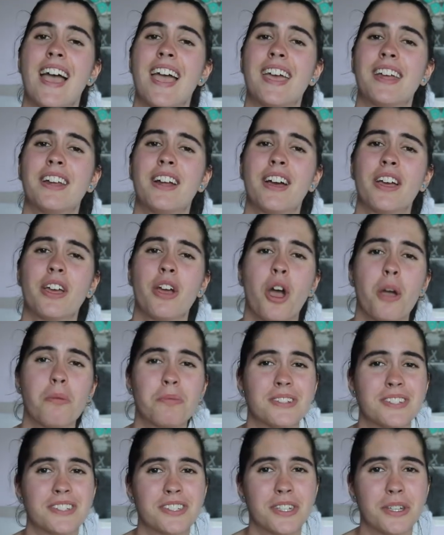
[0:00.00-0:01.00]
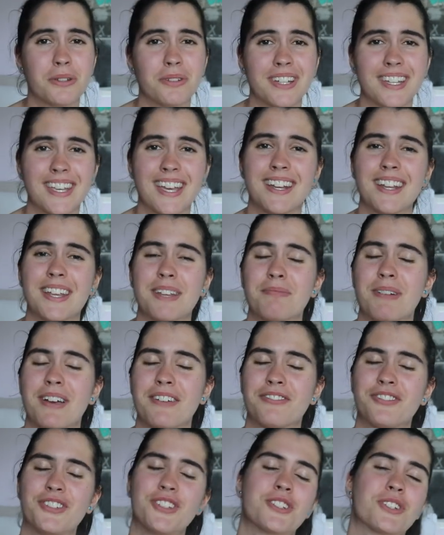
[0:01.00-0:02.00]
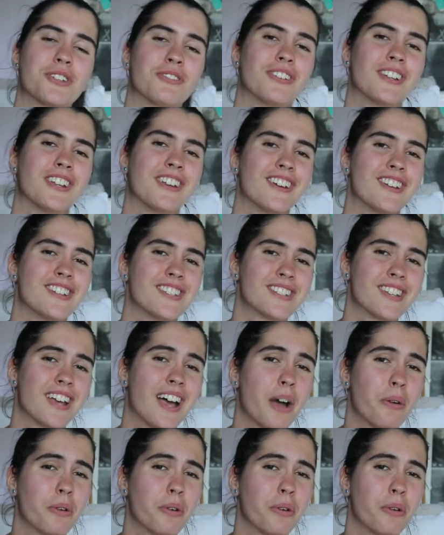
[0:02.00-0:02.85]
And I hope to see you again in my future videos.